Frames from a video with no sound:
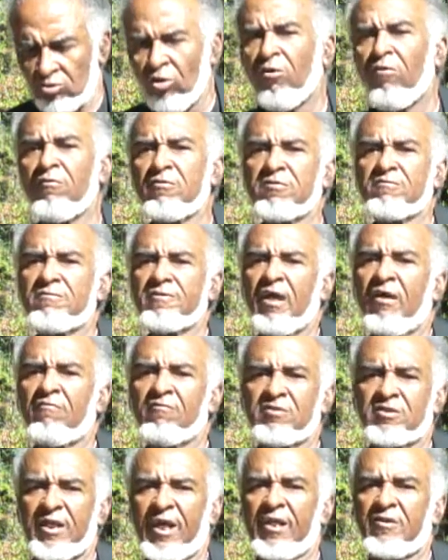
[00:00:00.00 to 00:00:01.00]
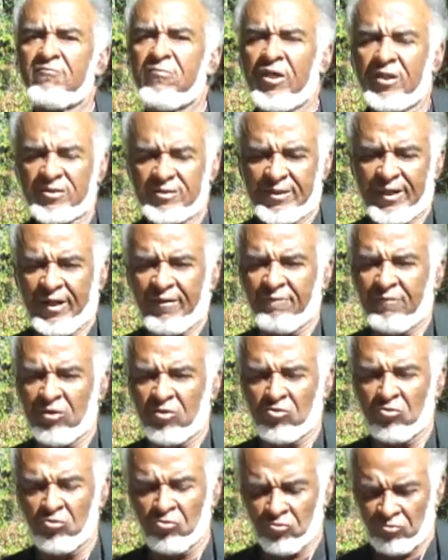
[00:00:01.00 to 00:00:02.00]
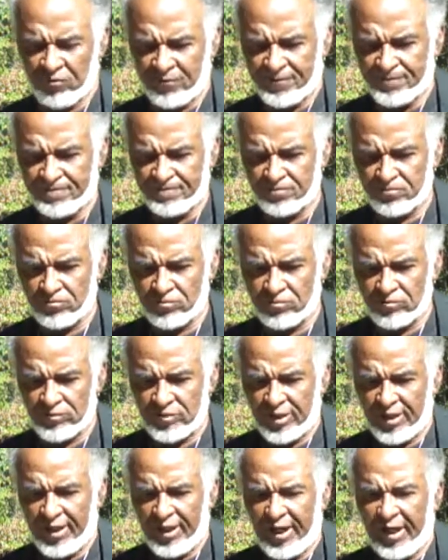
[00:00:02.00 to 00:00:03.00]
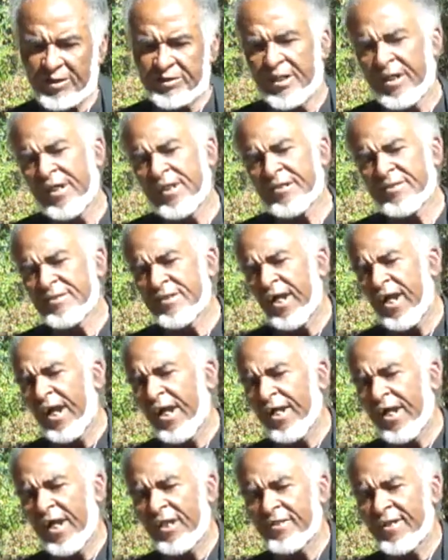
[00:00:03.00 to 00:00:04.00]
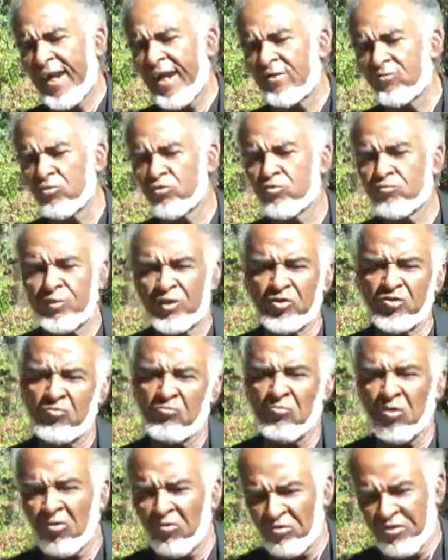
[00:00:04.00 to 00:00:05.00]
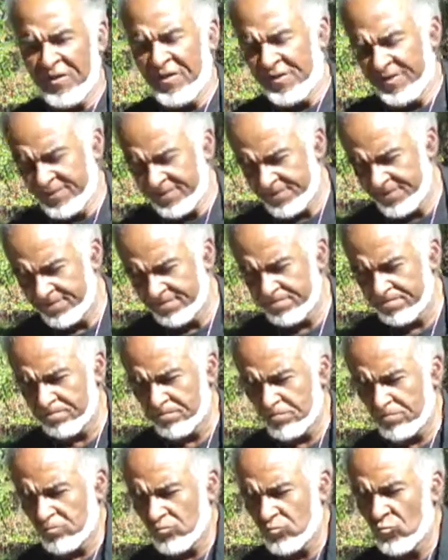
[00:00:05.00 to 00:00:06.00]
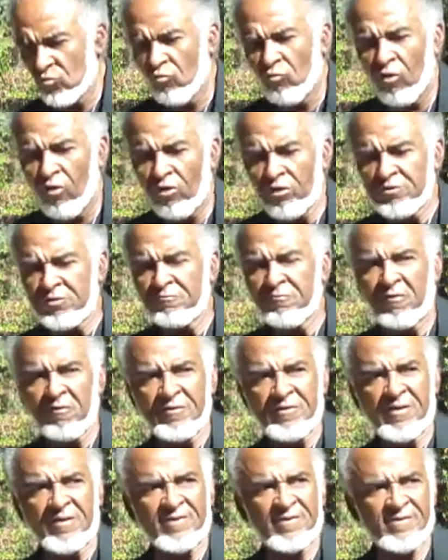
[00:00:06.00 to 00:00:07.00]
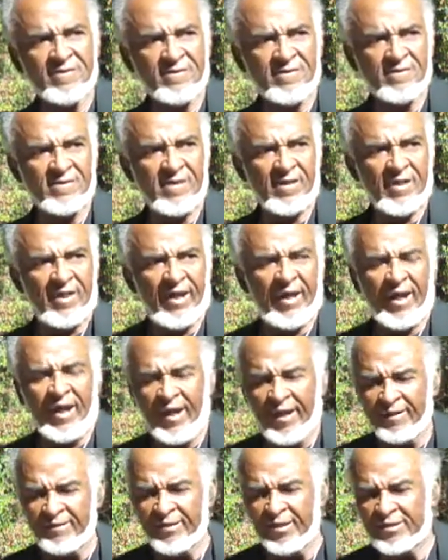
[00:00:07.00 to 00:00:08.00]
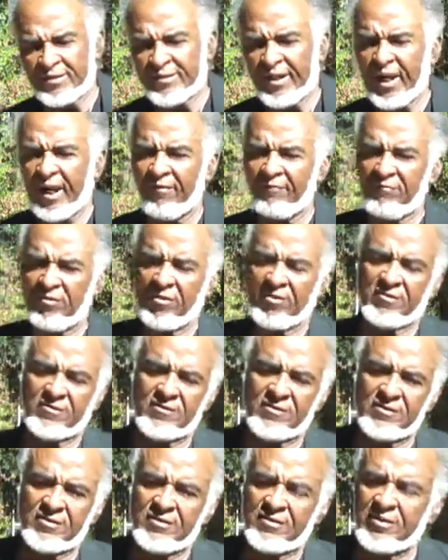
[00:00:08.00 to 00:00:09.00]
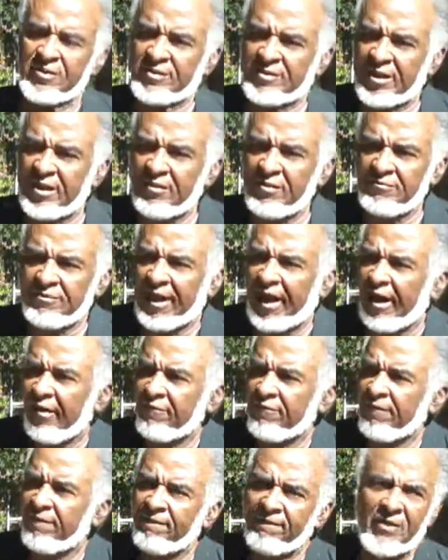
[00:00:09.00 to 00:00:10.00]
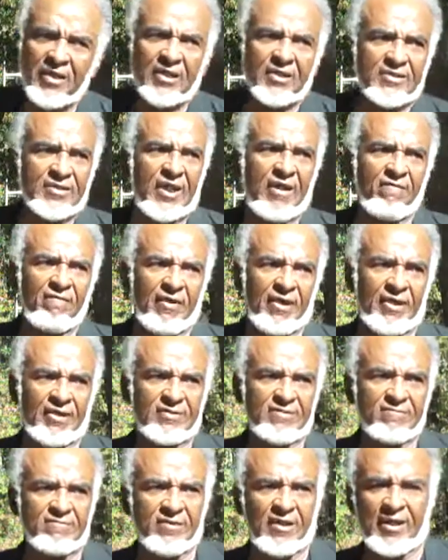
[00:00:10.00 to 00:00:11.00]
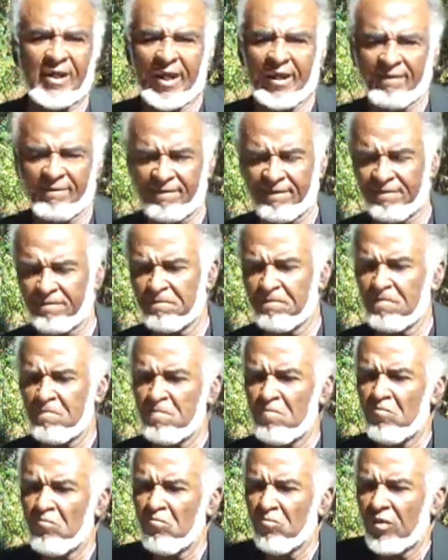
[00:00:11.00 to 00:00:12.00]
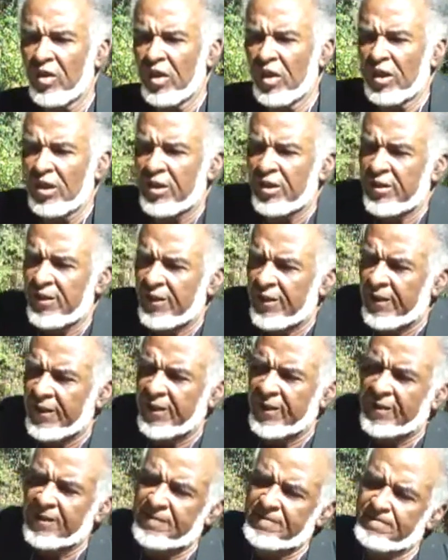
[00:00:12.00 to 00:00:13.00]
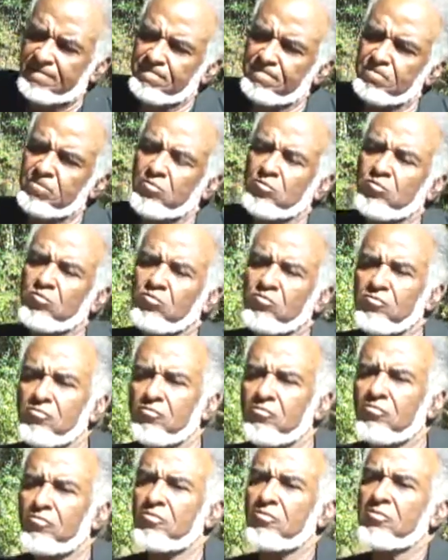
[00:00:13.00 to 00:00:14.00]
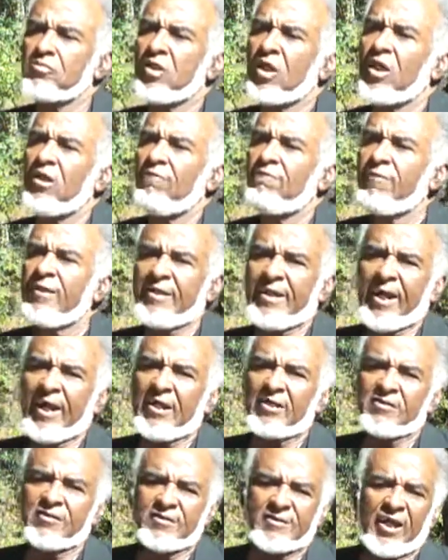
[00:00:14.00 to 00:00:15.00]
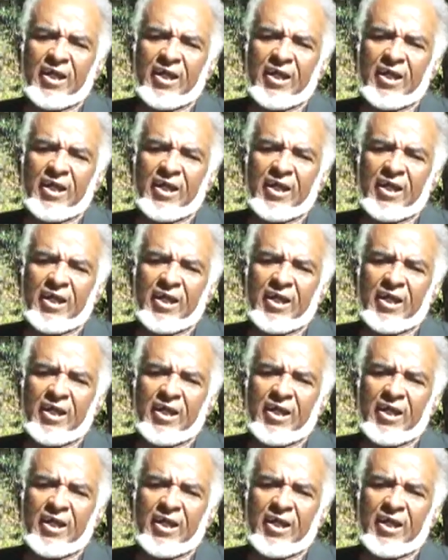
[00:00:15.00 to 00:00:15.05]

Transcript: Those some devastating months that I went through. And then I got diagnosed with pneumonia, walking pneumonia, and just having a, just seemed to be having a field day with it, with life. Um, but yet I'm